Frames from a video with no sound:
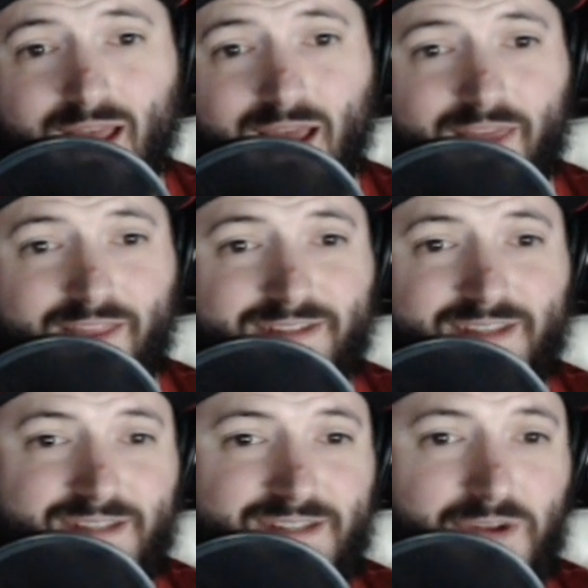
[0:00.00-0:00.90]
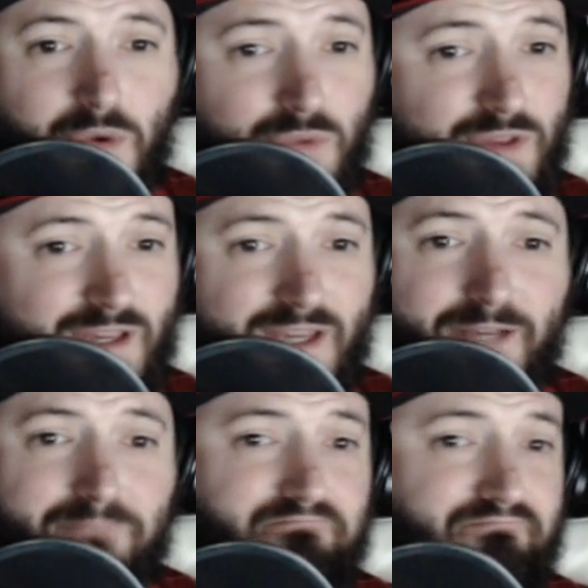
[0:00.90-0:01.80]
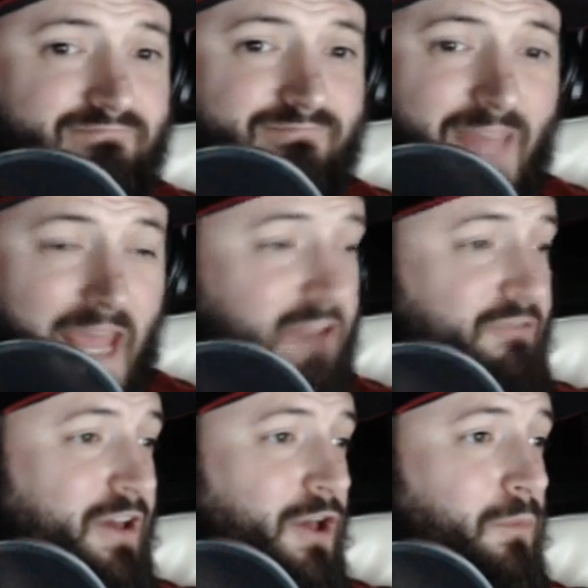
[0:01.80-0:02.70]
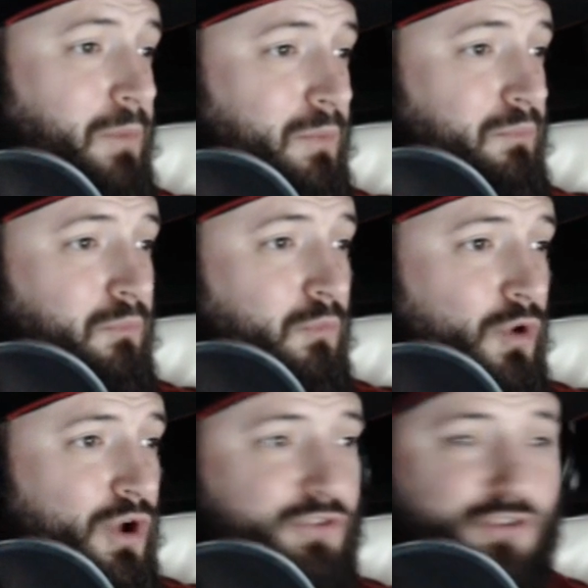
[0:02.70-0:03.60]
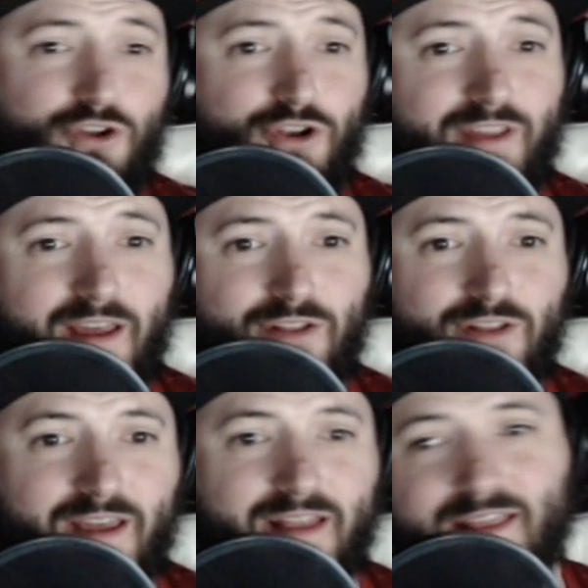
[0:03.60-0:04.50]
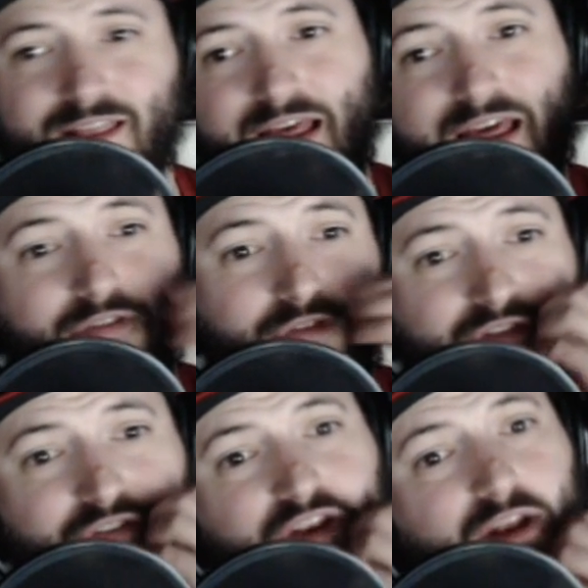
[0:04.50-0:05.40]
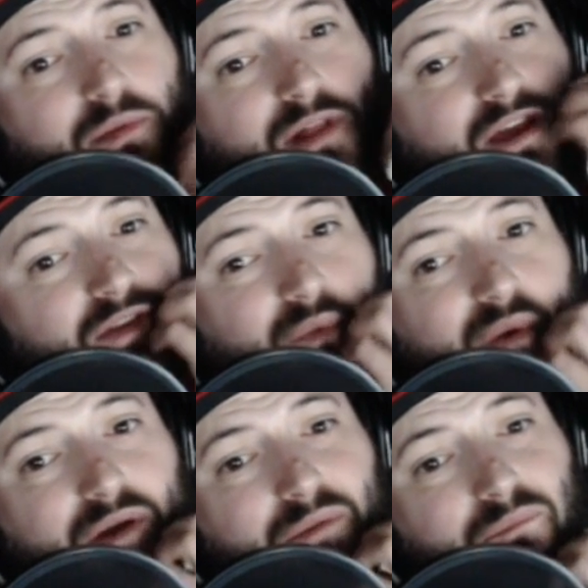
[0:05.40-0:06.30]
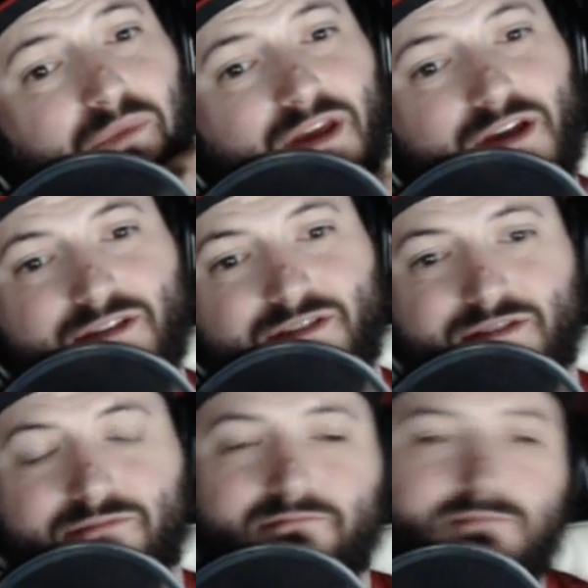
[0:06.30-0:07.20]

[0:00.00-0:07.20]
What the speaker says: And this isn't only NFL, but we're also going to take a look at the NCAA as well, because